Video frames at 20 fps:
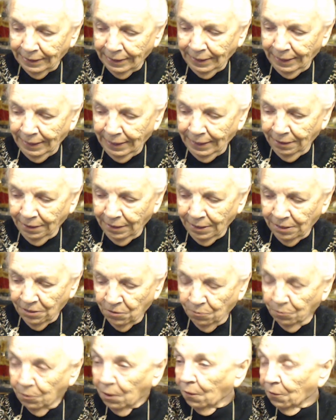And his
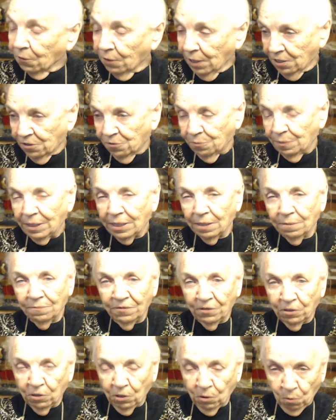brother has become
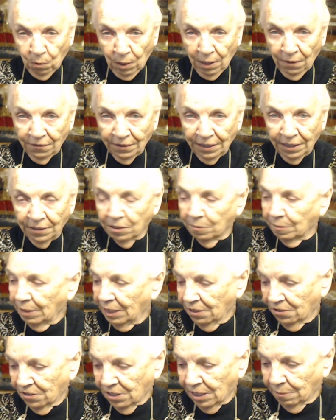very wealthy in the
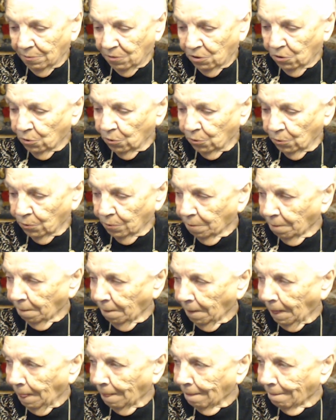meantime, too.
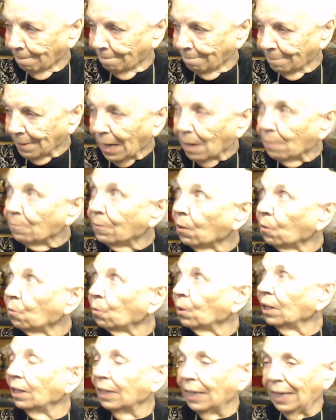But
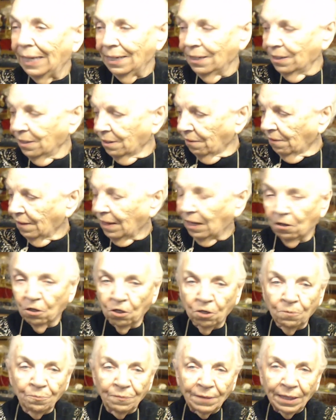we'll end
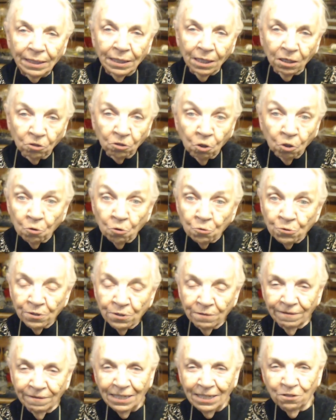there, and I'll close
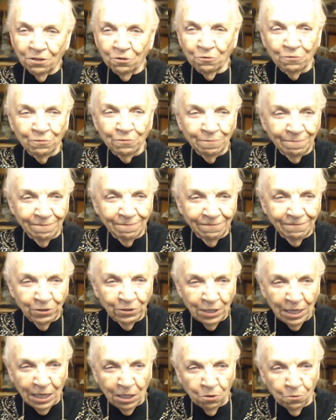the video for
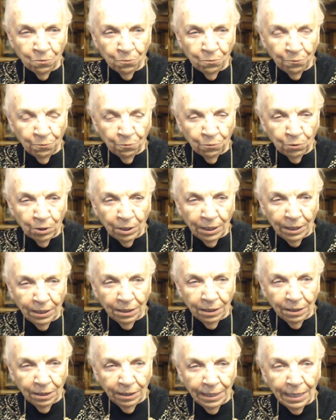now. We're at
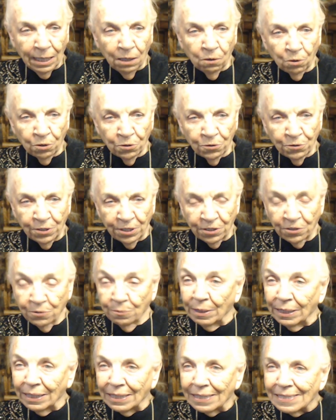an hour, six
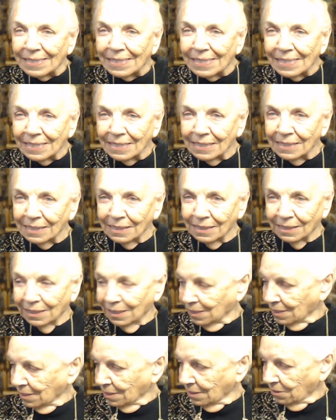minutes
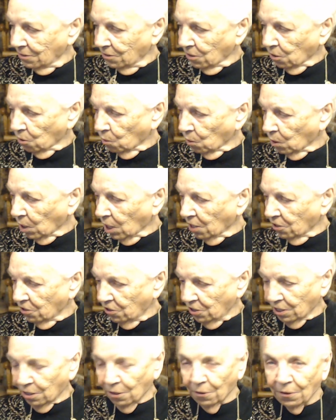
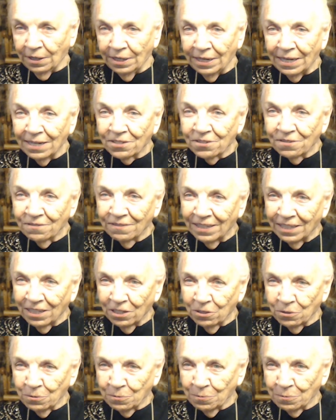until the next video.